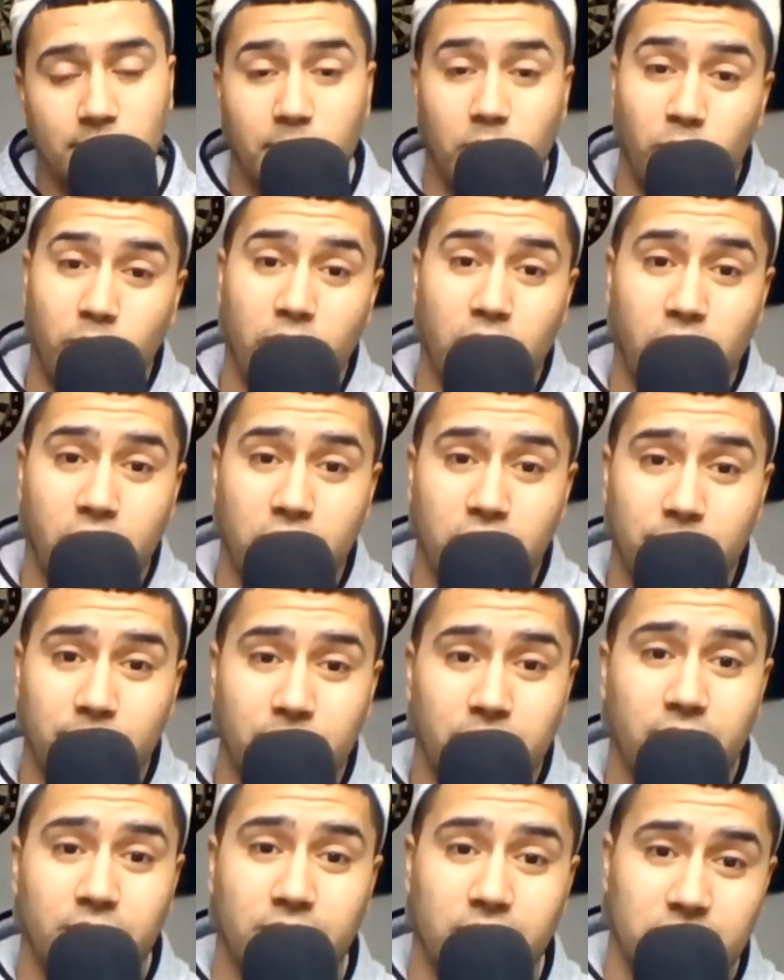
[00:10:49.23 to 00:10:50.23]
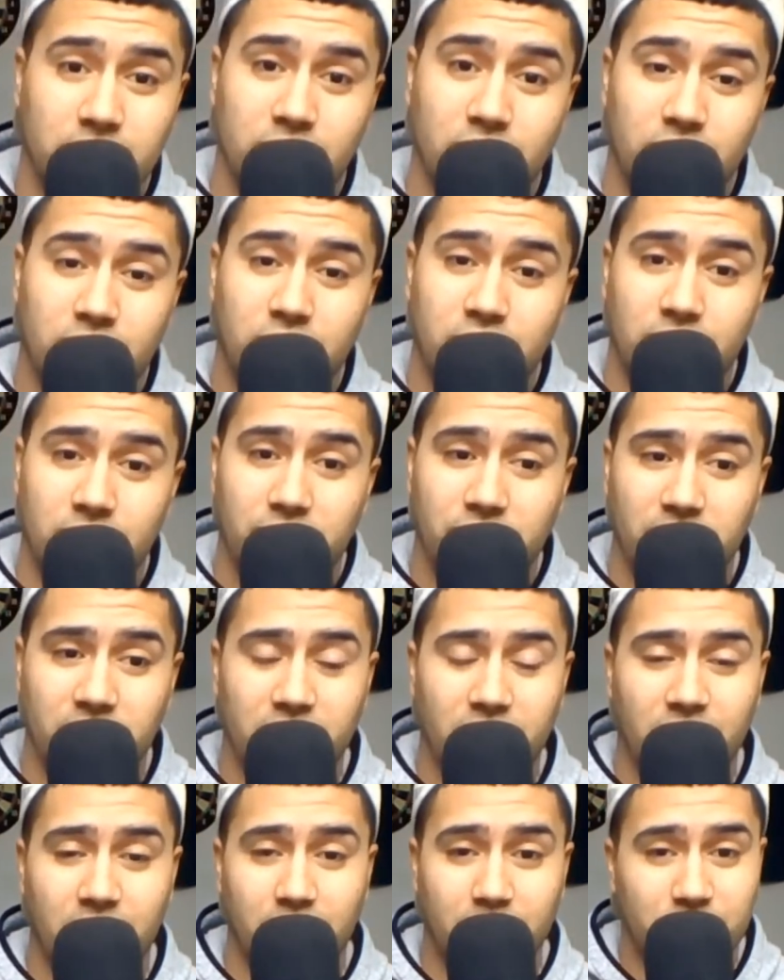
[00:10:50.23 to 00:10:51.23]
But we are in America, so you could have
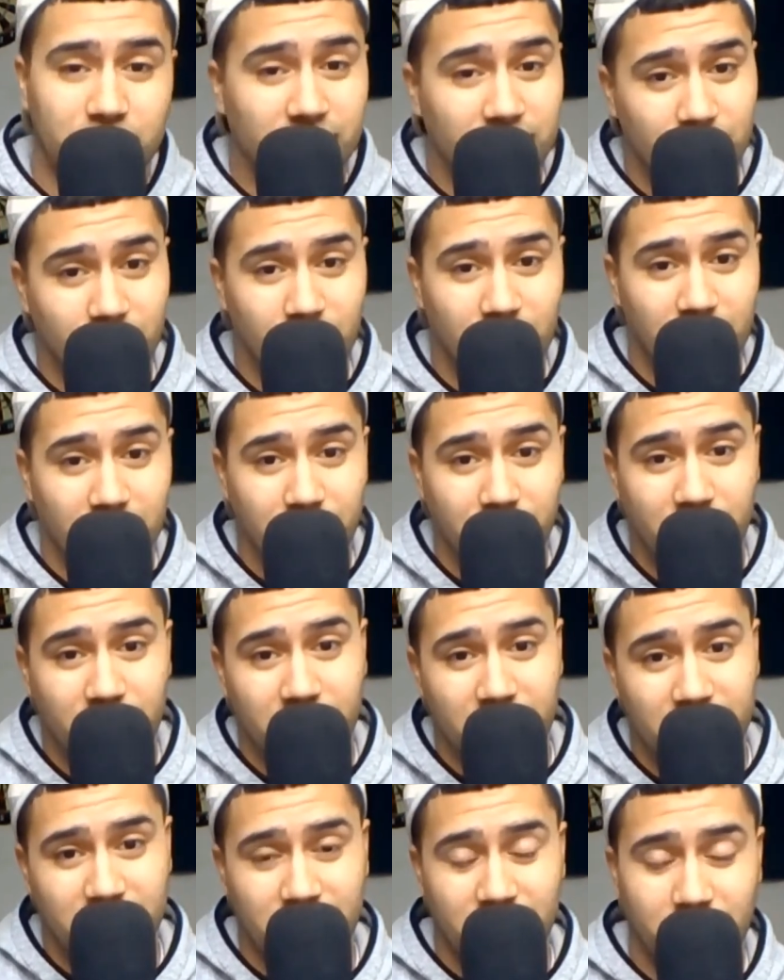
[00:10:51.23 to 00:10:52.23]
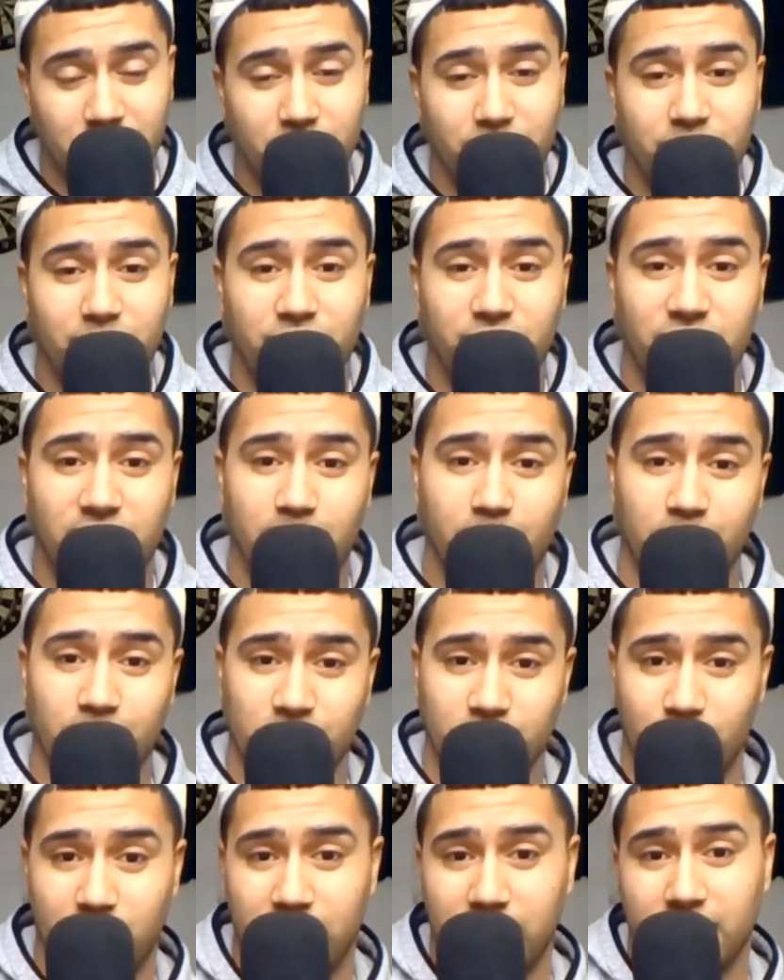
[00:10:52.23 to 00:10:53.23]
ended up just with it because your family
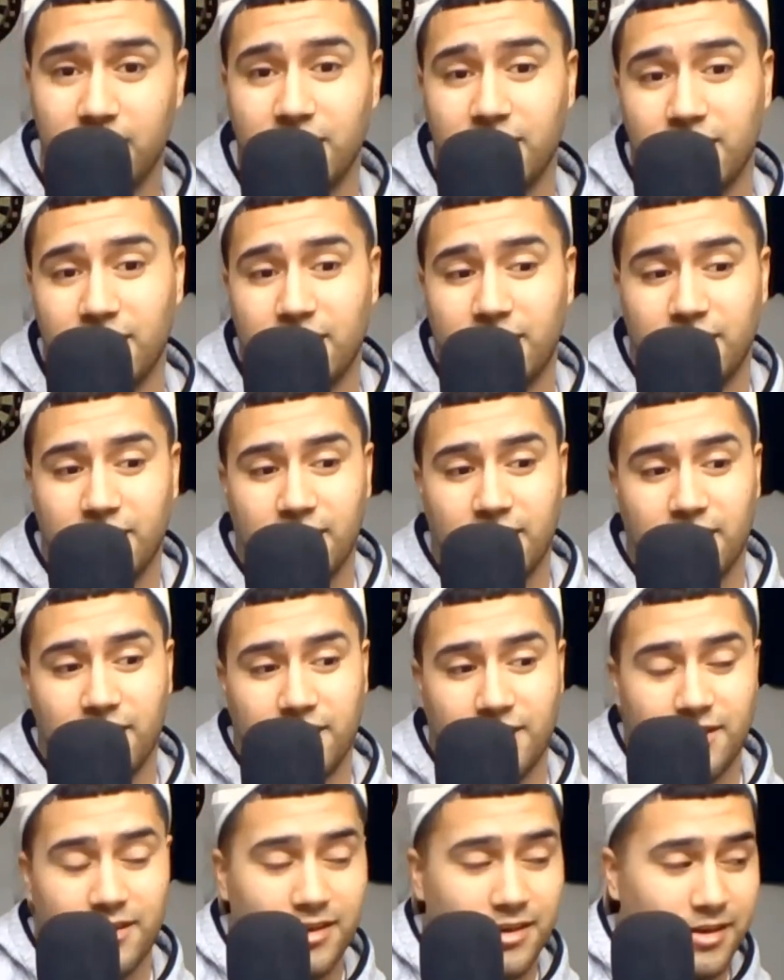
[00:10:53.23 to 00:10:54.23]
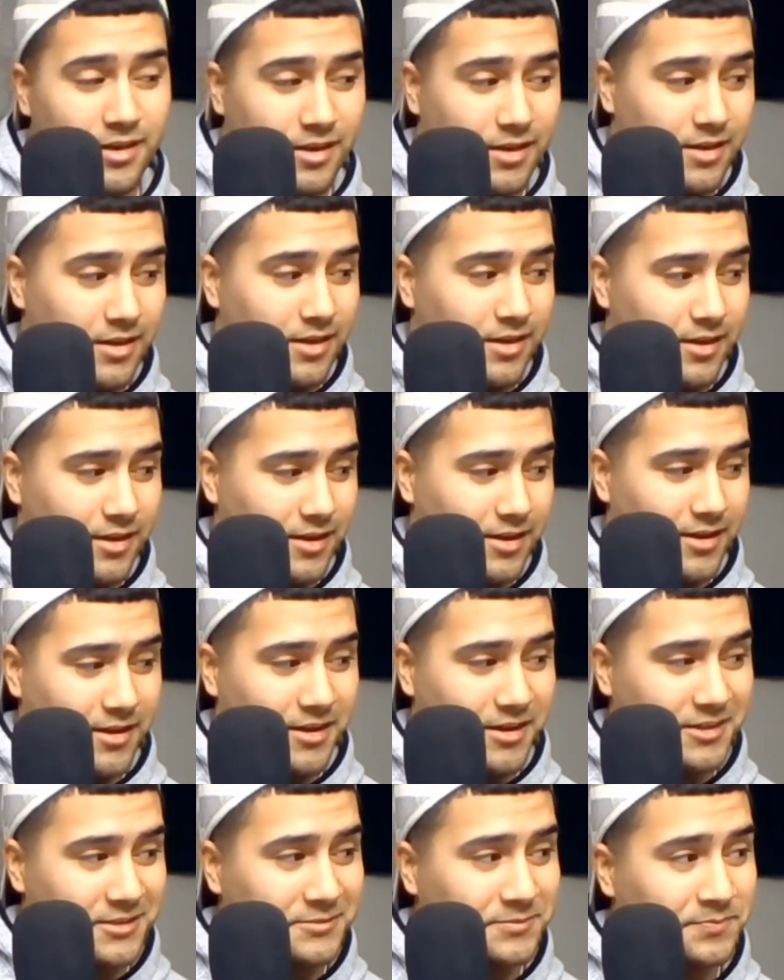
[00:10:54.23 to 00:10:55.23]
was white.
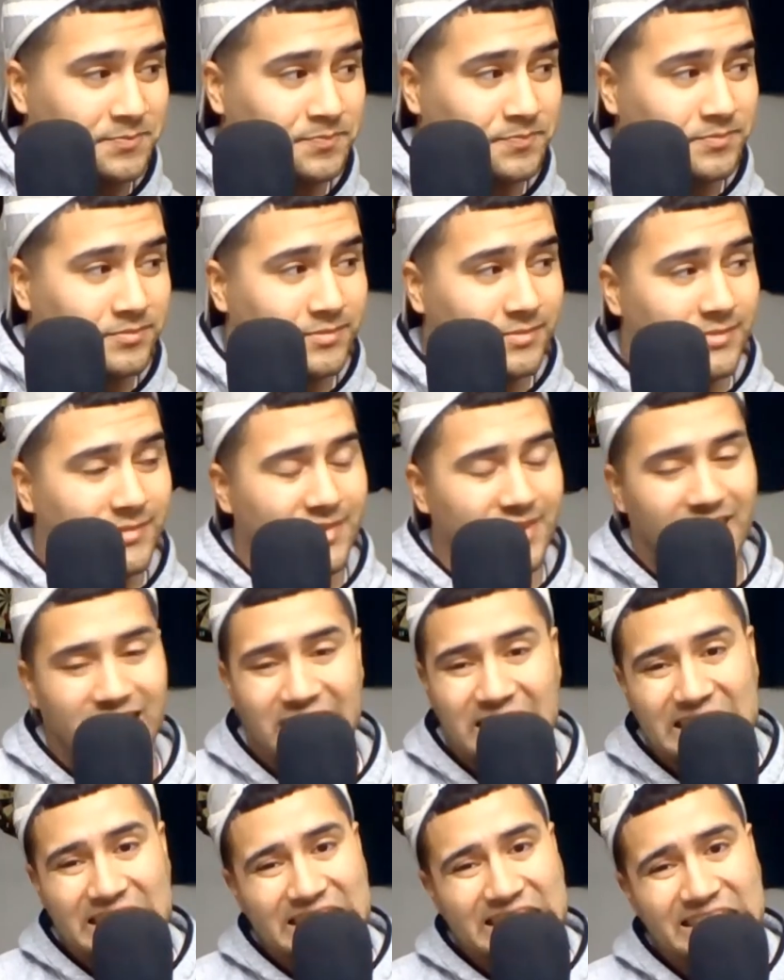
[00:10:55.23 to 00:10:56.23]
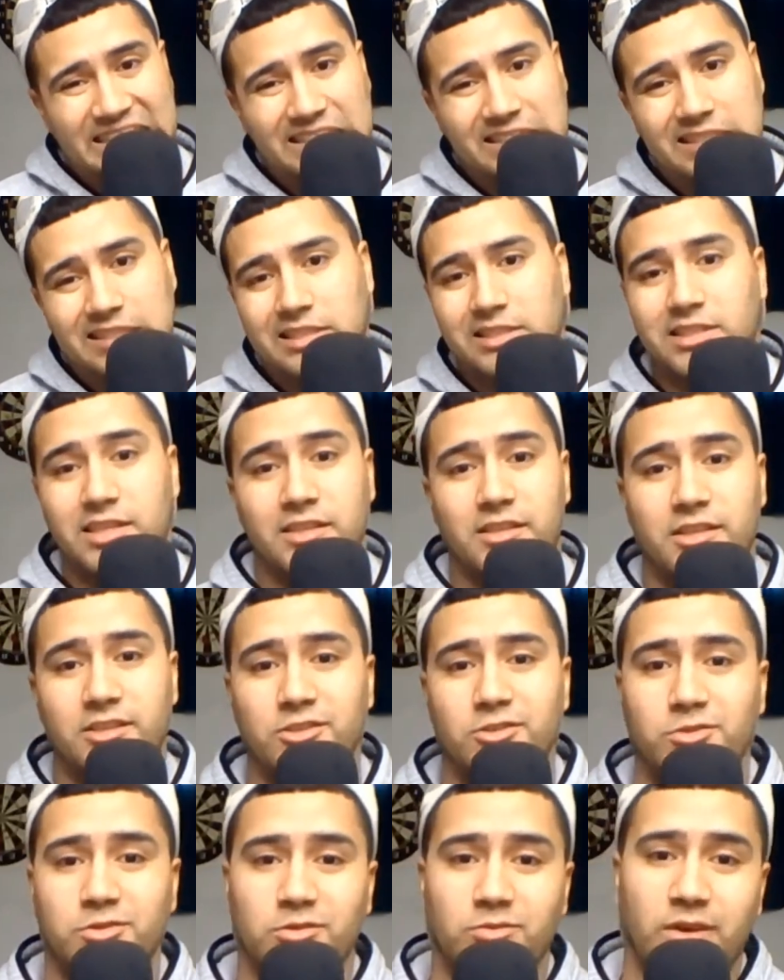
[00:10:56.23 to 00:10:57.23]
Um, has nothing to
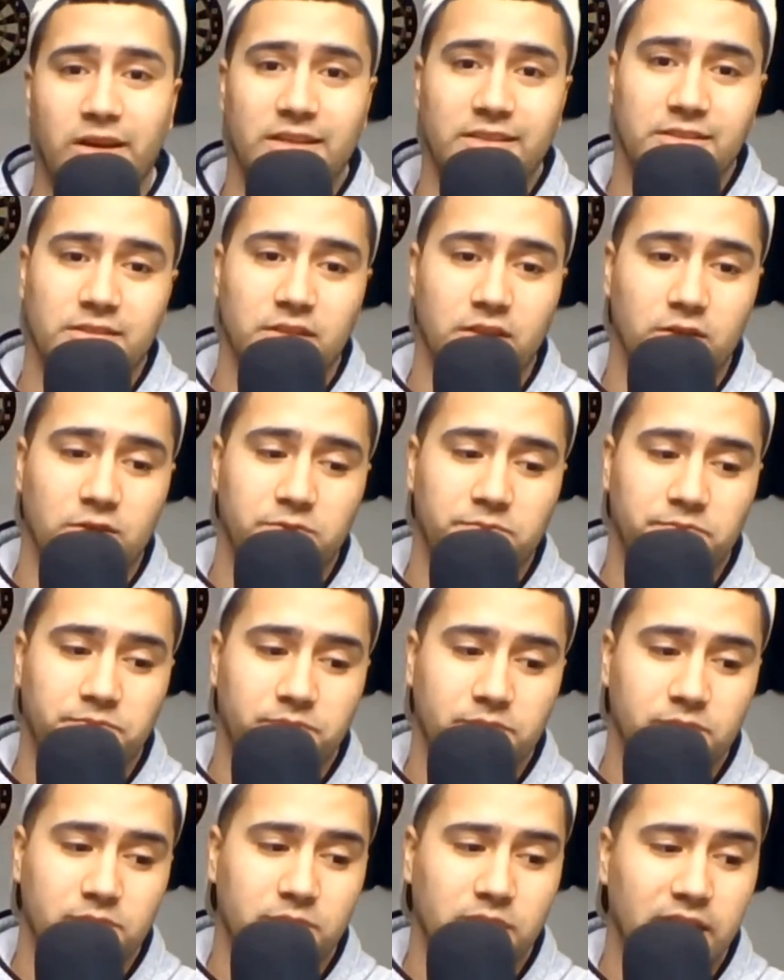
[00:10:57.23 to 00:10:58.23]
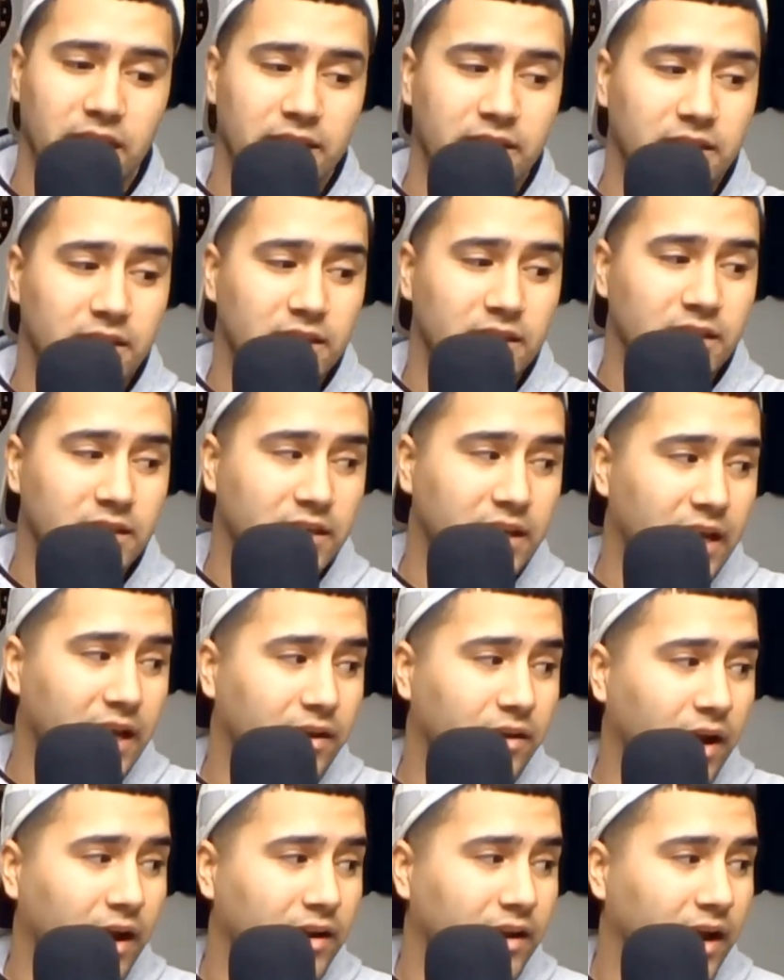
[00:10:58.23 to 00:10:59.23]
do with race though. But at the end of the day,
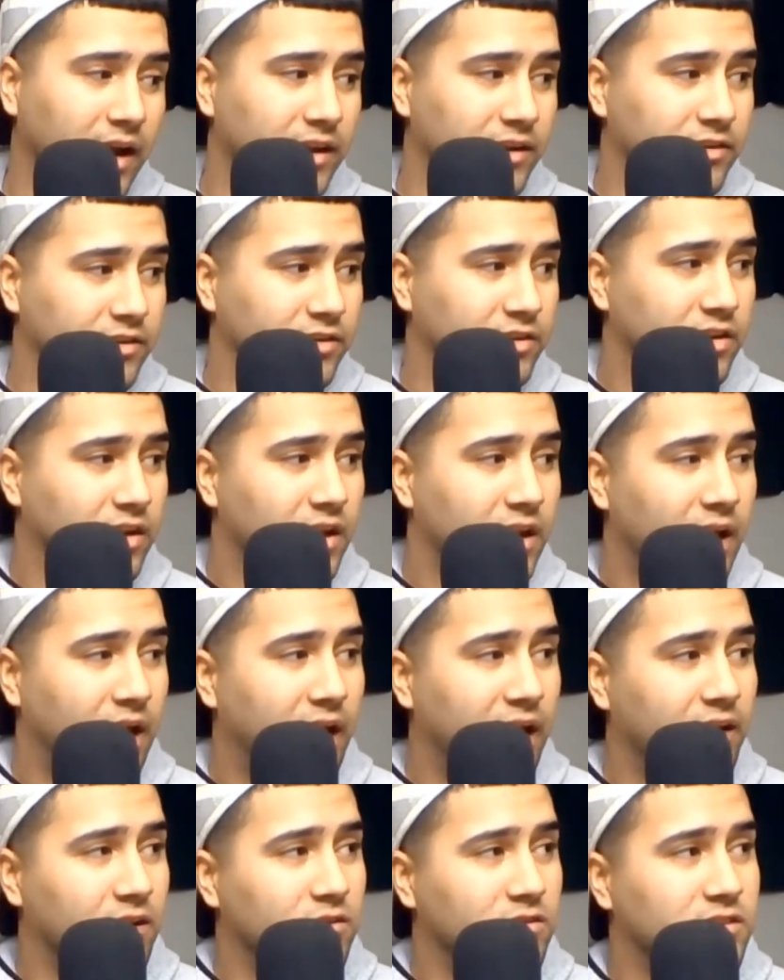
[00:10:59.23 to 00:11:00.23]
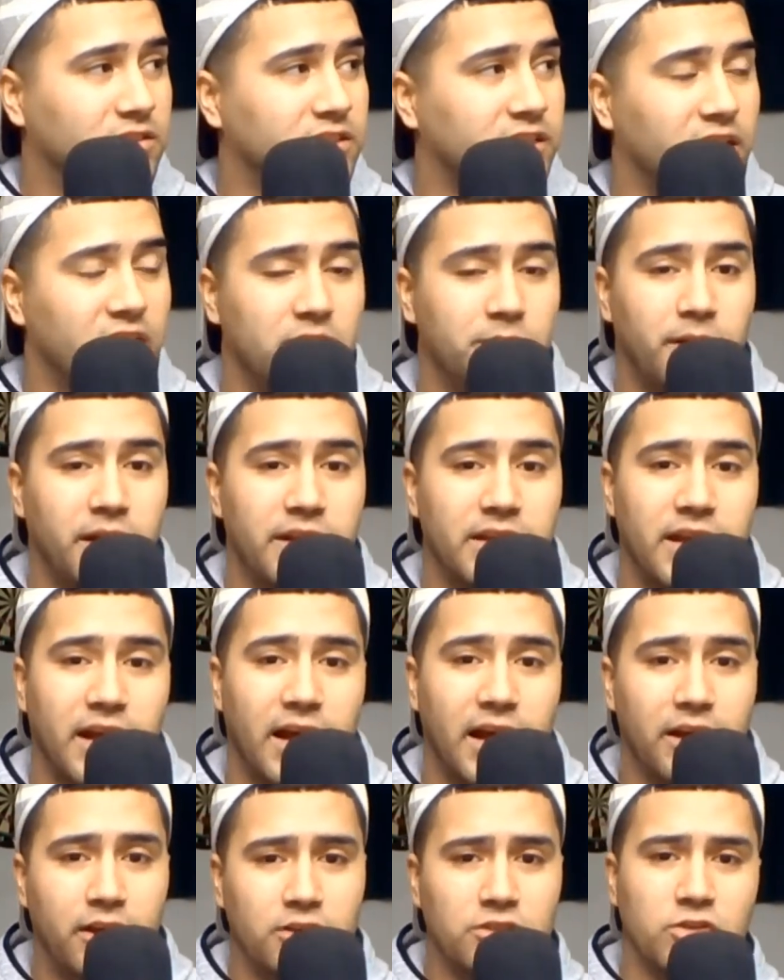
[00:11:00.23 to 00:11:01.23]
I don't see anybody higher.